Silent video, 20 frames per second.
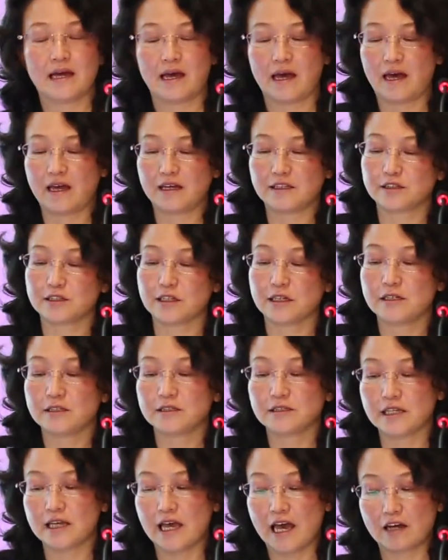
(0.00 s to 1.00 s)
And
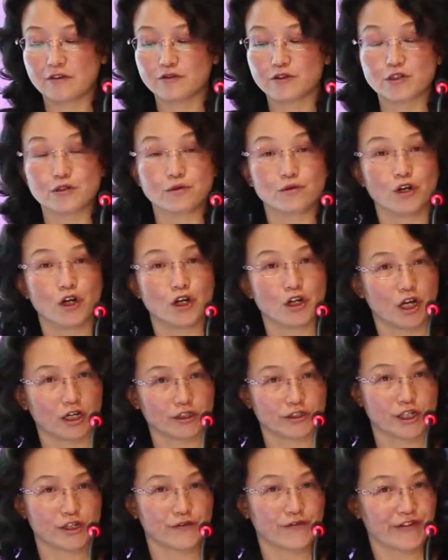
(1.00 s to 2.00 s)
they have do a
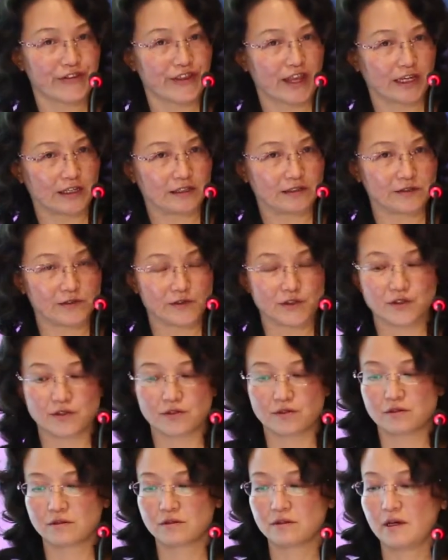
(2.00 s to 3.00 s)
lot of
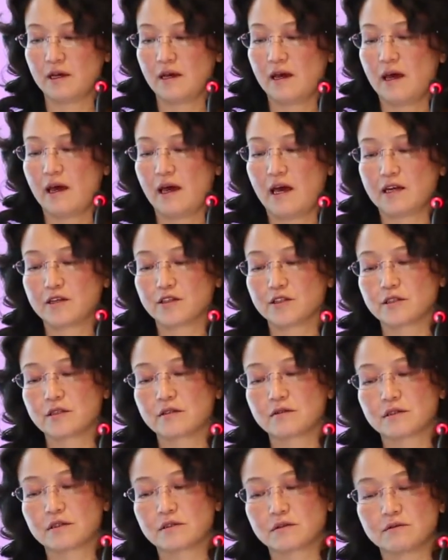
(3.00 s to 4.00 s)
things
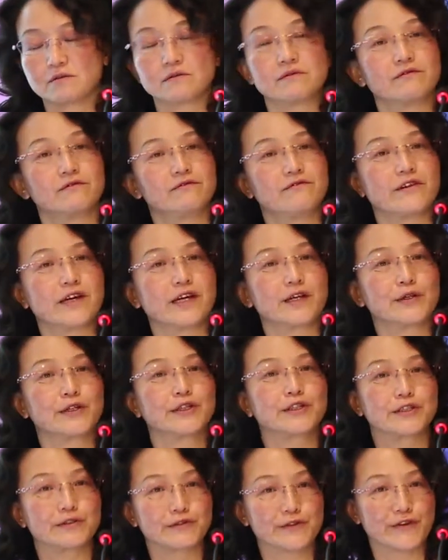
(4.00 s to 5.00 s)
and do very
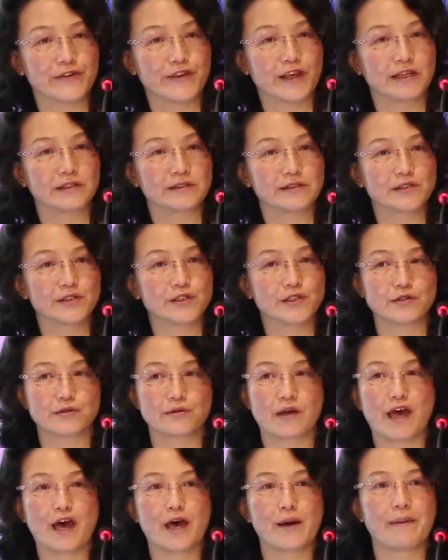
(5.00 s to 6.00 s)
good things
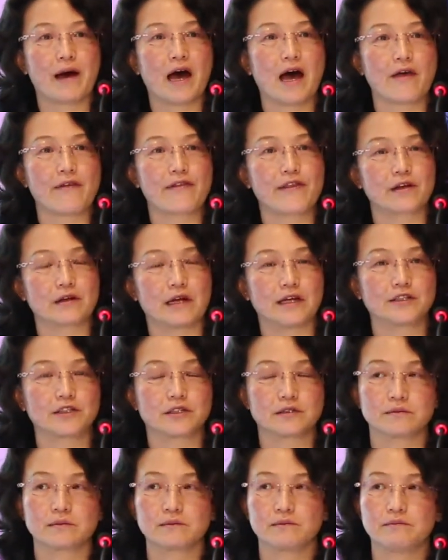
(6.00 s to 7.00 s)
to help others
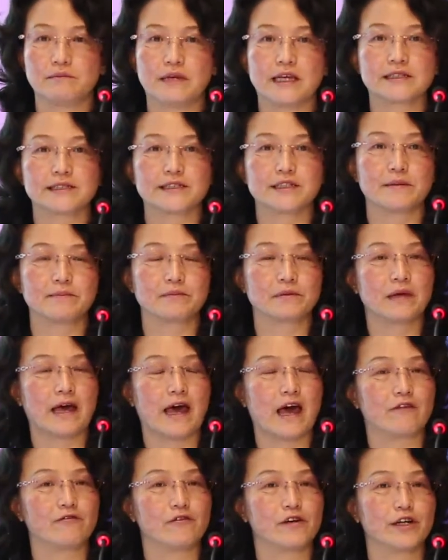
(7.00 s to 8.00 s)
and make them
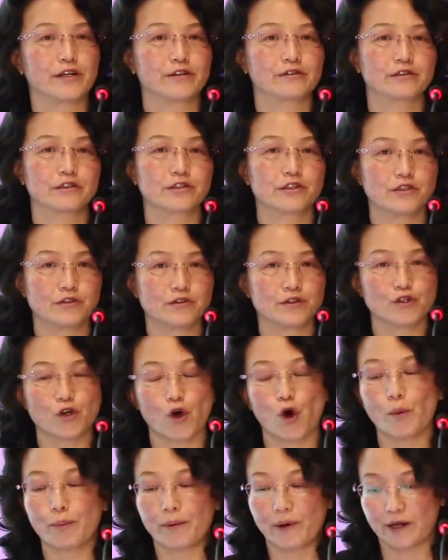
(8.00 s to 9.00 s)
have a good
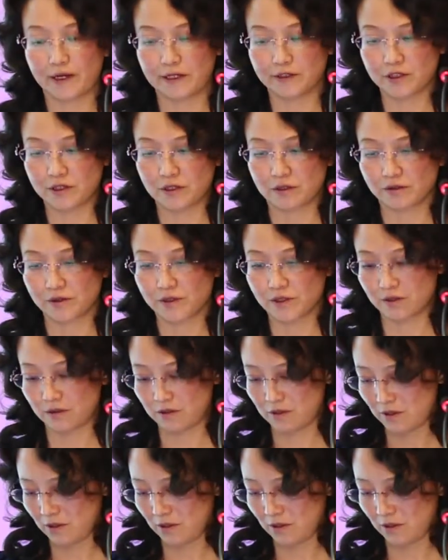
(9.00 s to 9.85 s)
cooperations